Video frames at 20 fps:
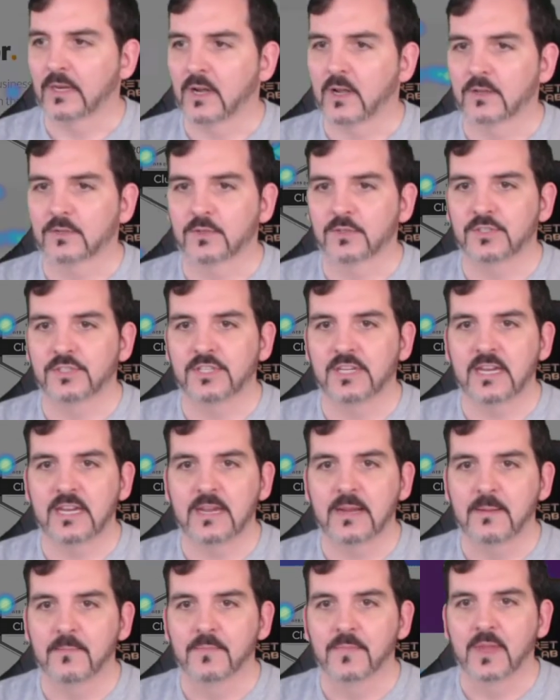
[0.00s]
can also
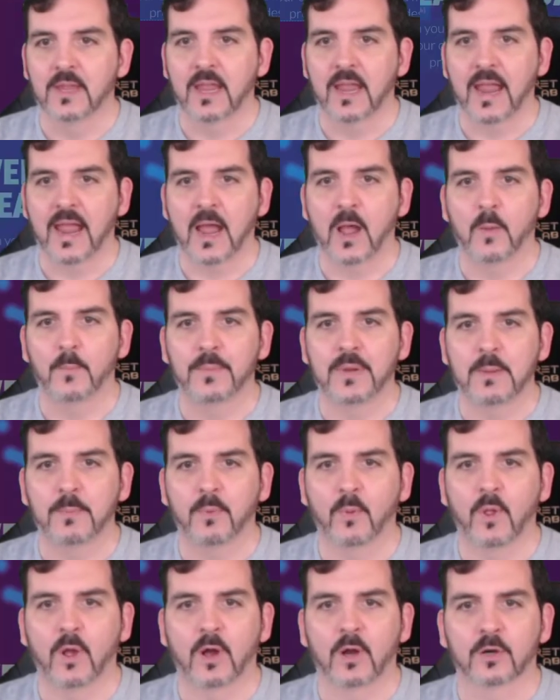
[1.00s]
see how
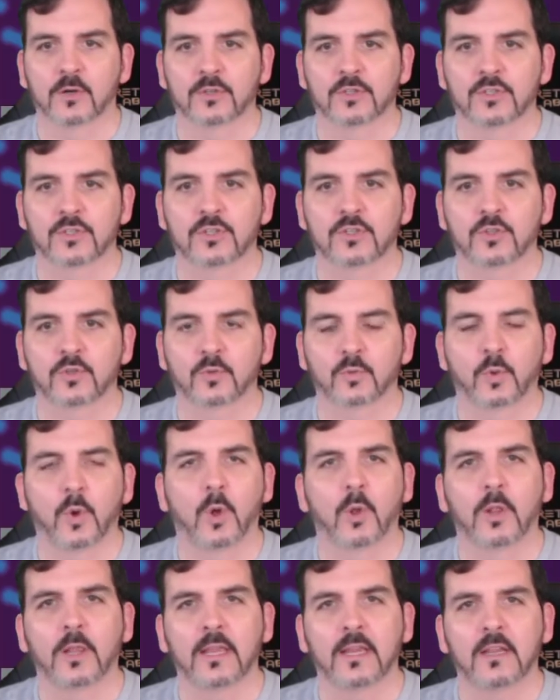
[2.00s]
people are
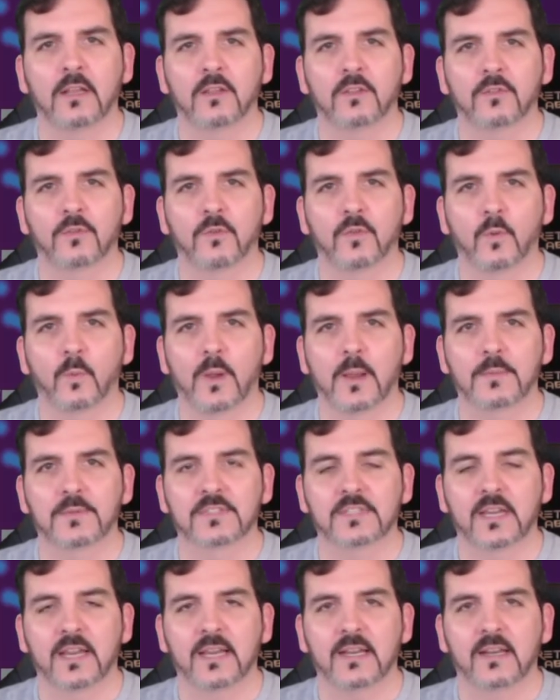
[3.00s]
scrolling through the
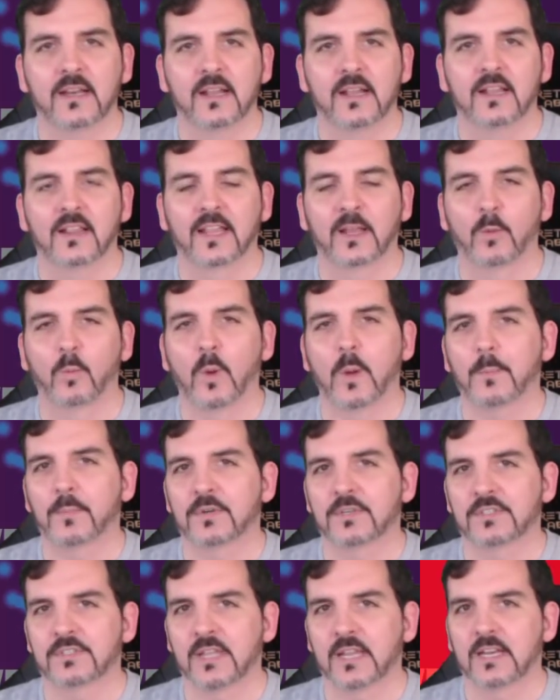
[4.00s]
website, like what
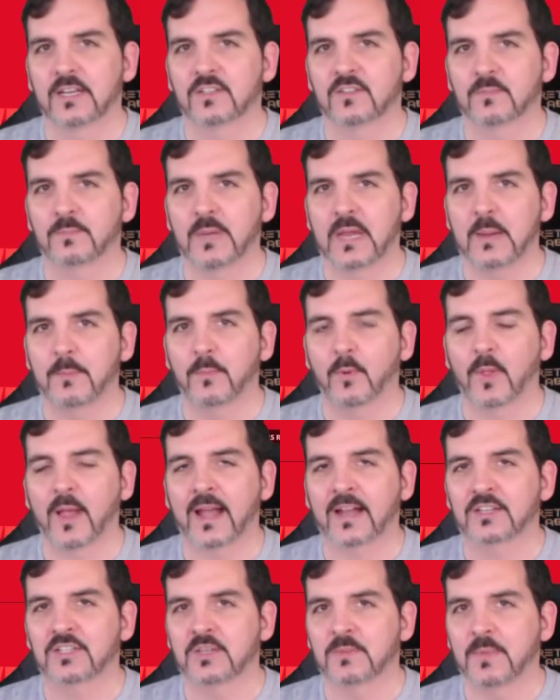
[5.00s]
percentage of people
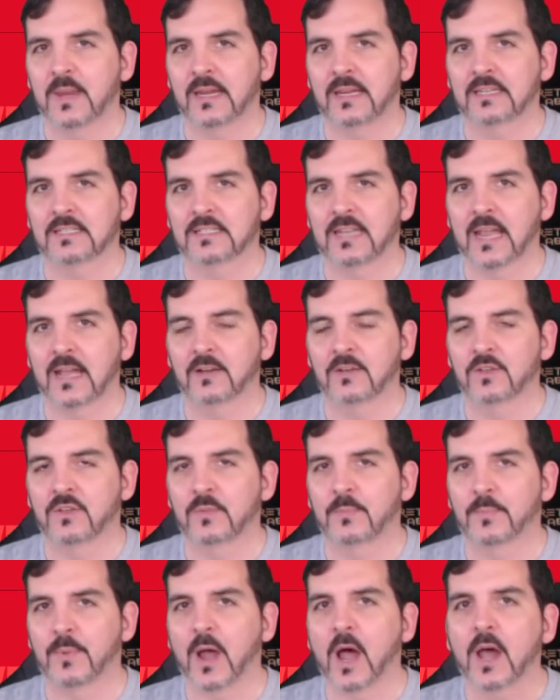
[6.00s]
actually make it down to
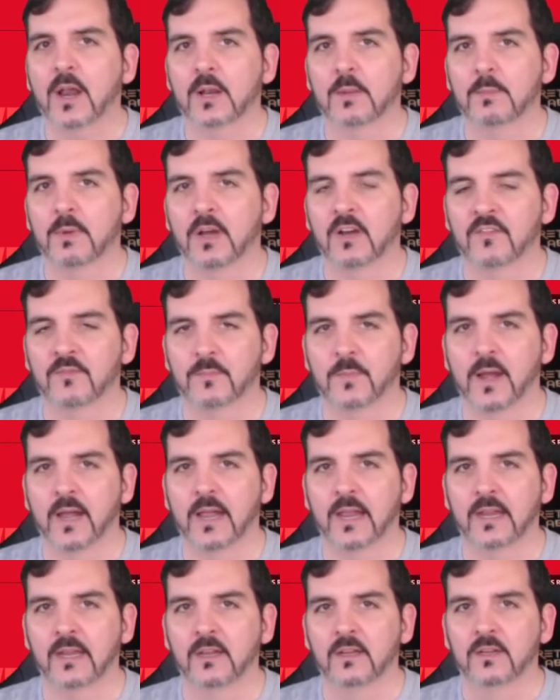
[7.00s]
the bottom of
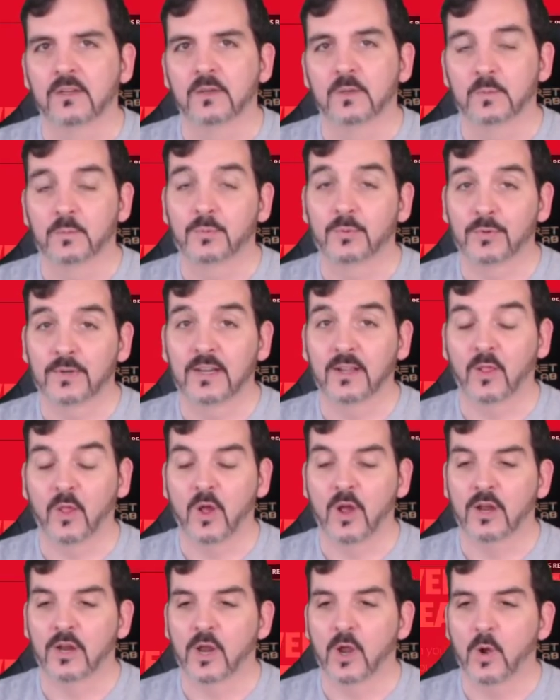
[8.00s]
my pretty
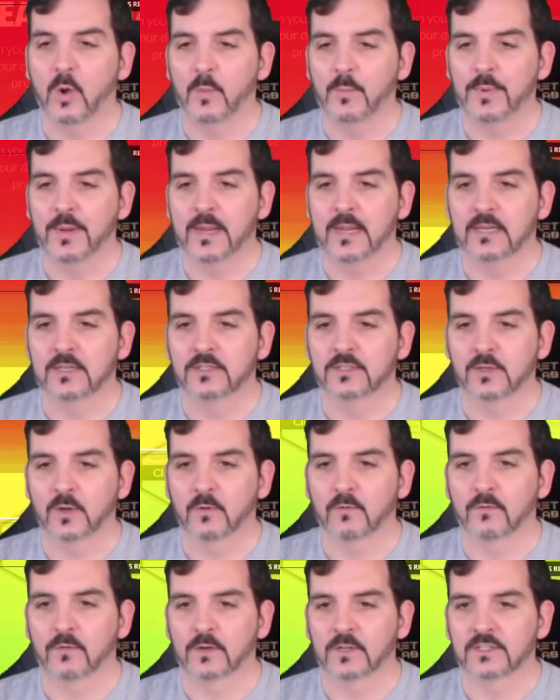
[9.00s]
long homepage.
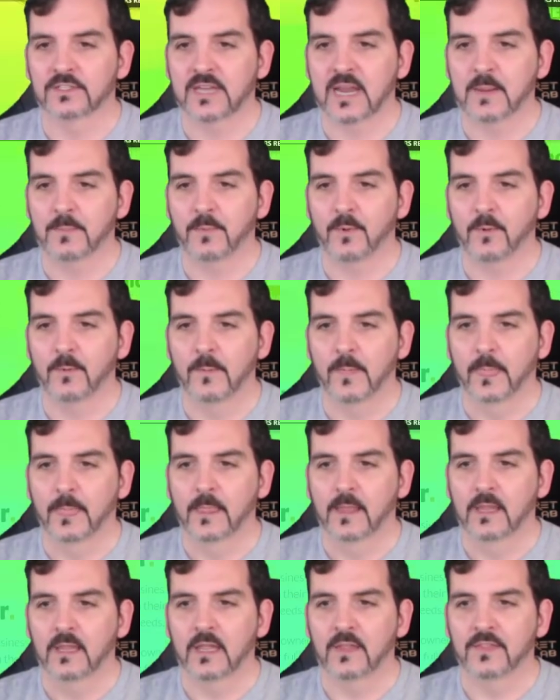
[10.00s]
So for example,
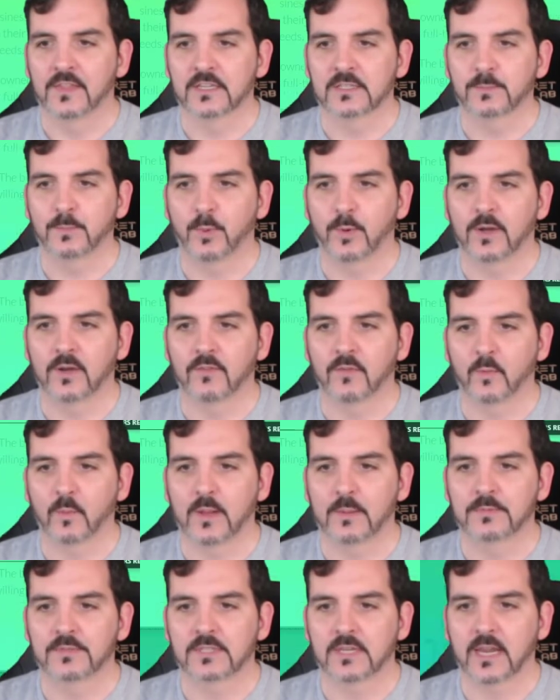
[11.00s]
at this point of the
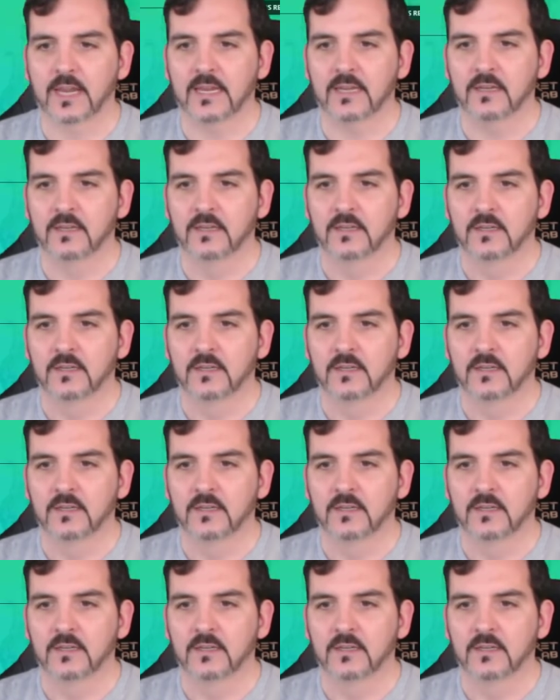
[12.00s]
website,